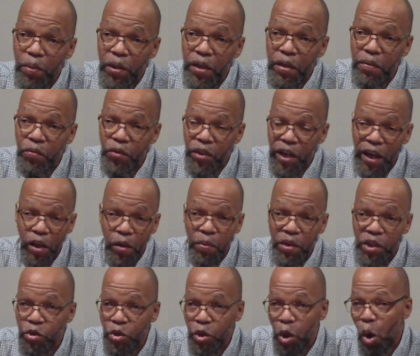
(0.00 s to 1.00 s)
He, Jacob,
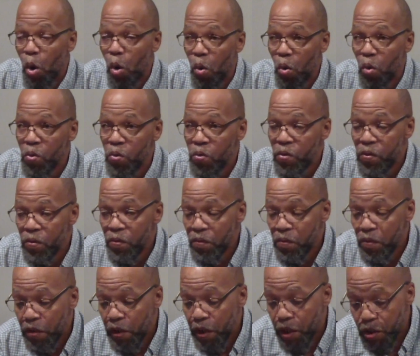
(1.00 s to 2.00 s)
he stole
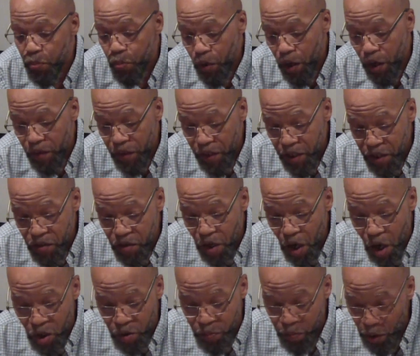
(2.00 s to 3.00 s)
his brother
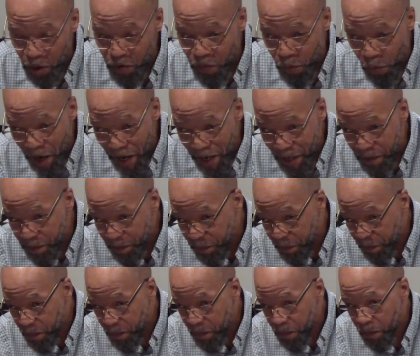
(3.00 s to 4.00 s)
Esau's birthright,
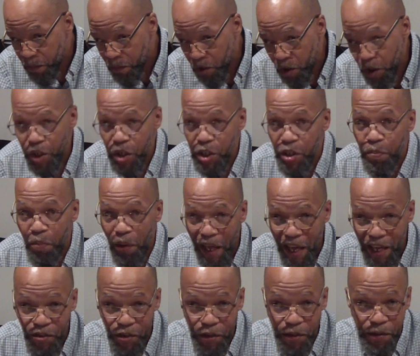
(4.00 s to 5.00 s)
took his
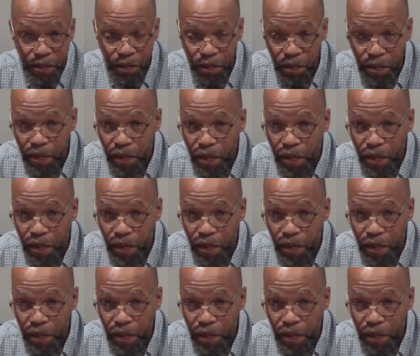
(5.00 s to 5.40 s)
blessing,